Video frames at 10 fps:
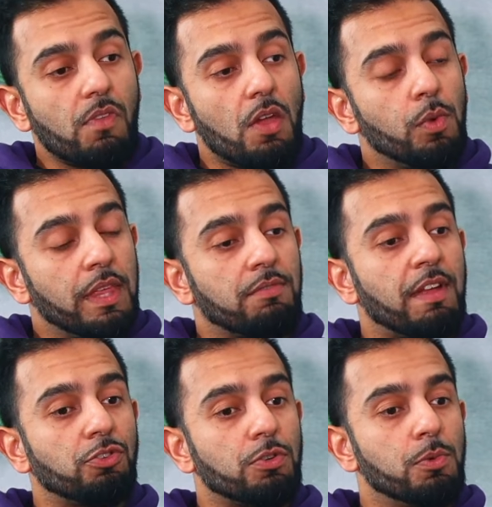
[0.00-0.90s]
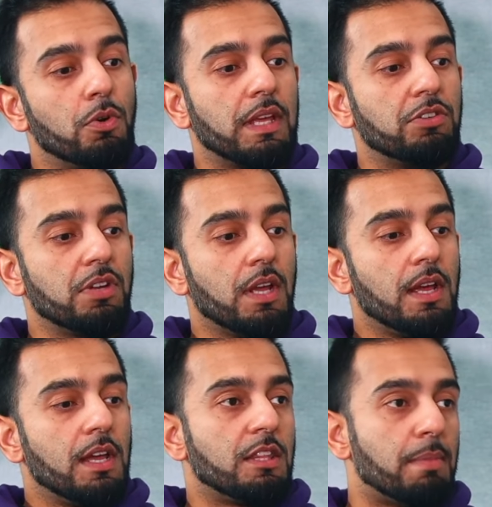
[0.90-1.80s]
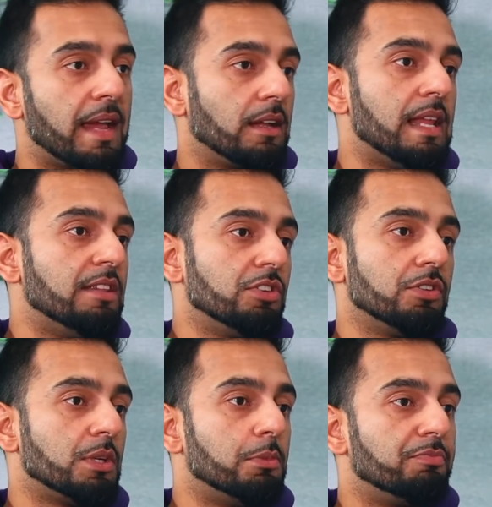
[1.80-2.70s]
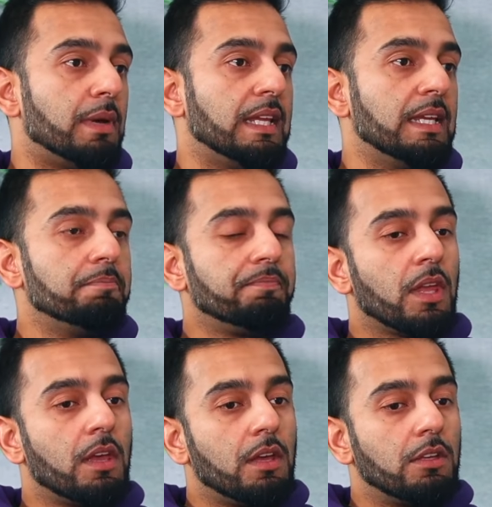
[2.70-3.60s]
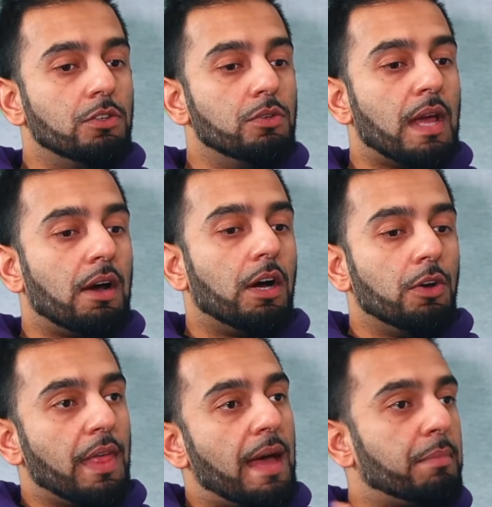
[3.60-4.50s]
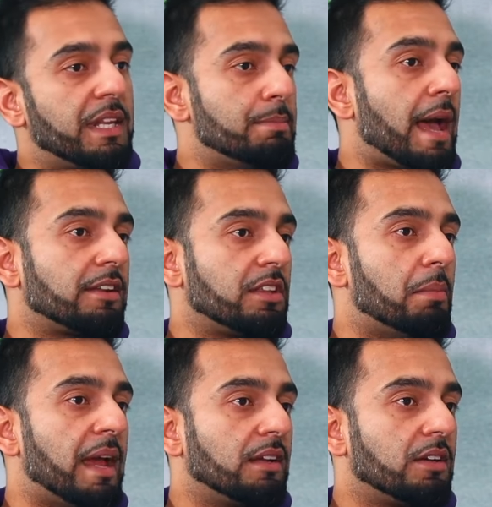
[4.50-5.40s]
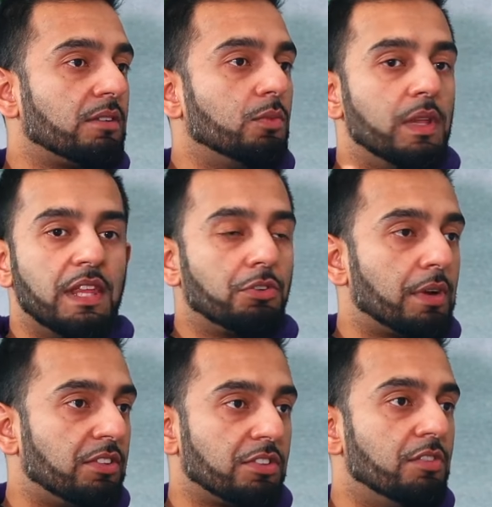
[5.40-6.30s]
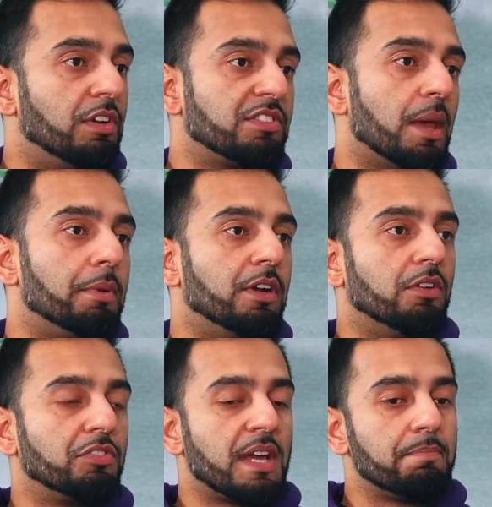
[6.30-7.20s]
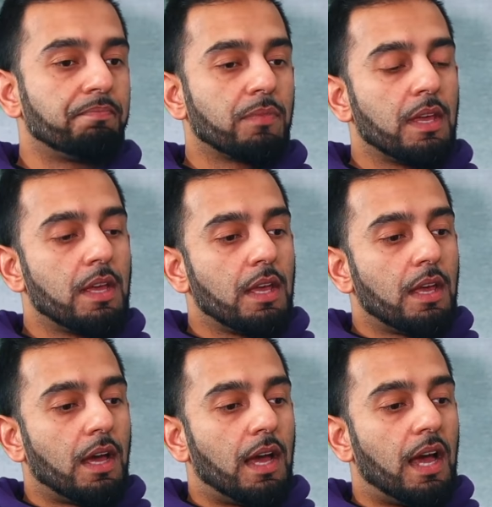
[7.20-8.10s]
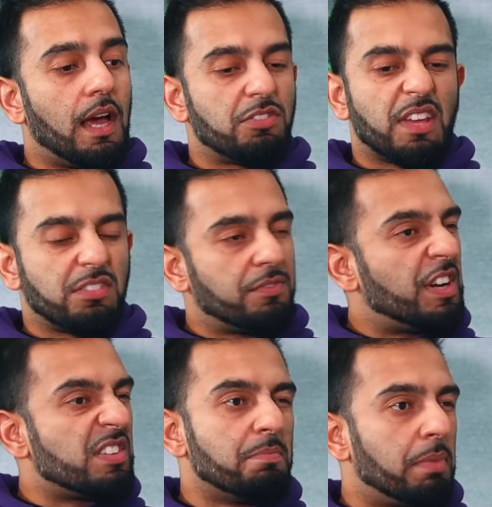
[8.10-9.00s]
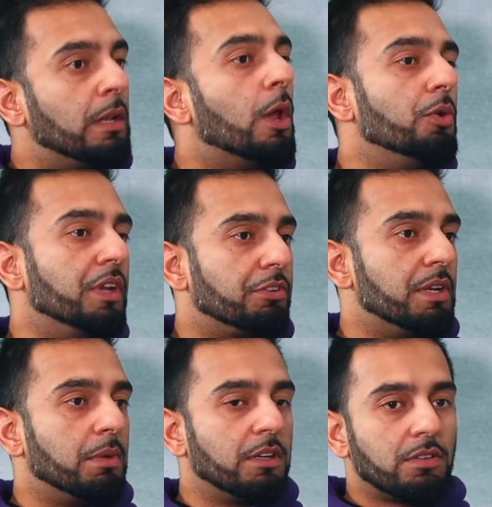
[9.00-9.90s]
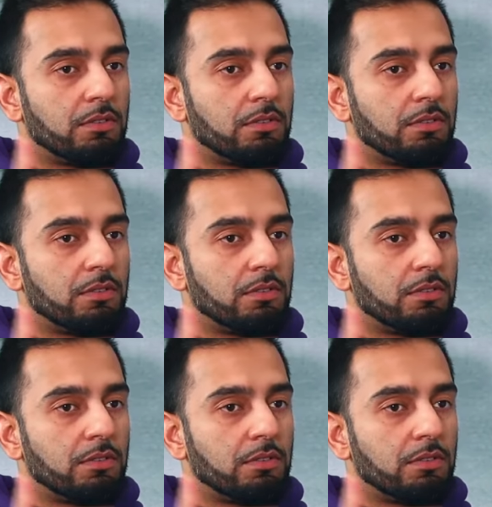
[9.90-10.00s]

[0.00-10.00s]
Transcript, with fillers: With a conventional mortgage, the bank lends you a sum of money. You now owe that money back to the bank with yes. interest over a set period of time. Uh, so that's a very simple loan agreement.